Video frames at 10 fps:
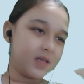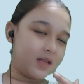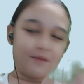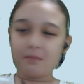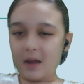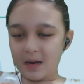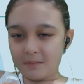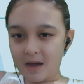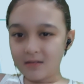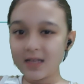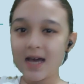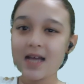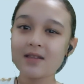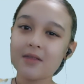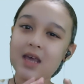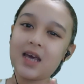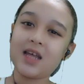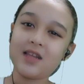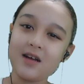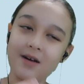never mind about that.
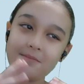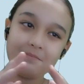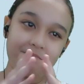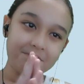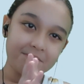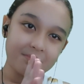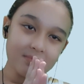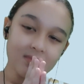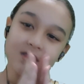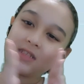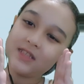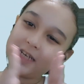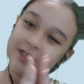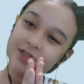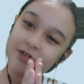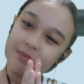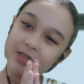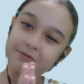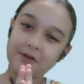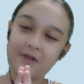And um, Thank you so
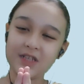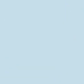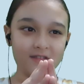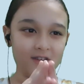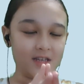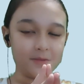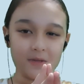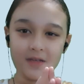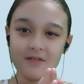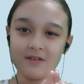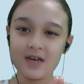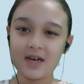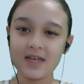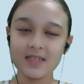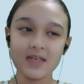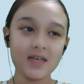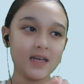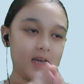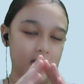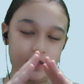much for watching today's video, guys.
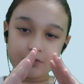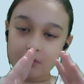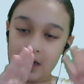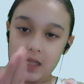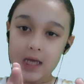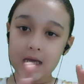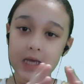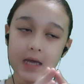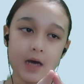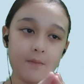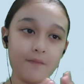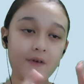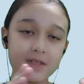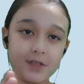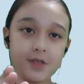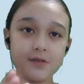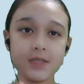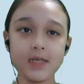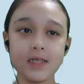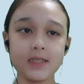It's really um, fun to use
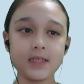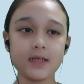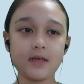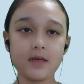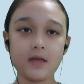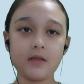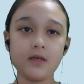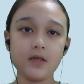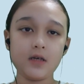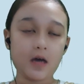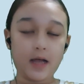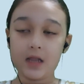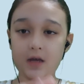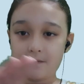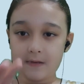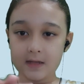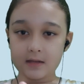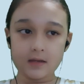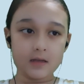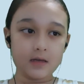this, and I love it.
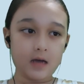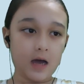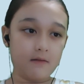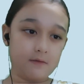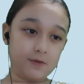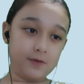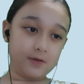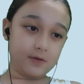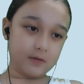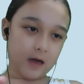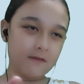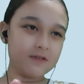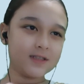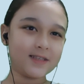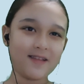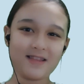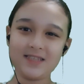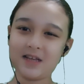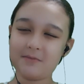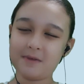I will I will set
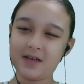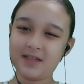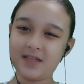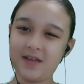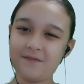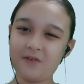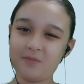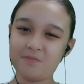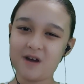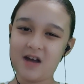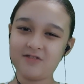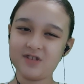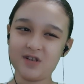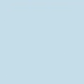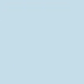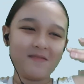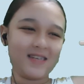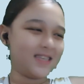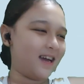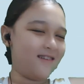this as my default browser.
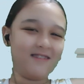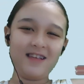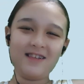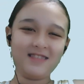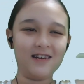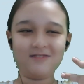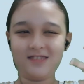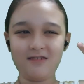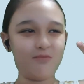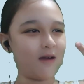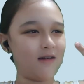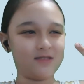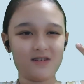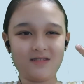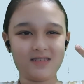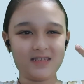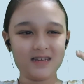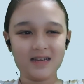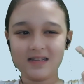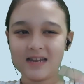Just I only know two browsers
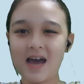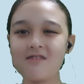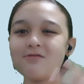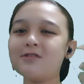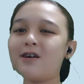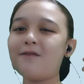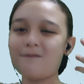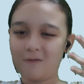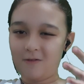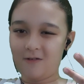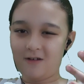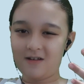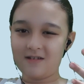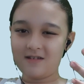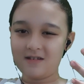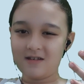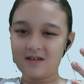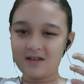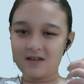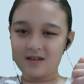now, four.
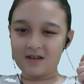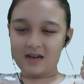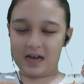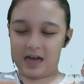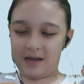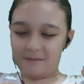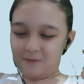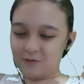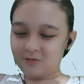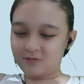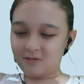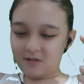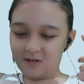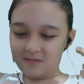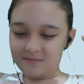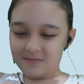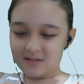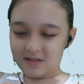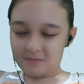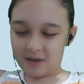Um, Google Chrome,
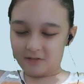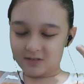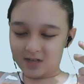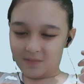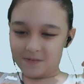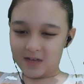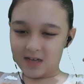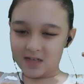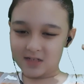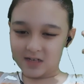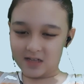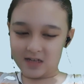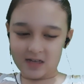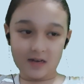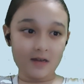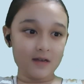Microsoft Edge, and then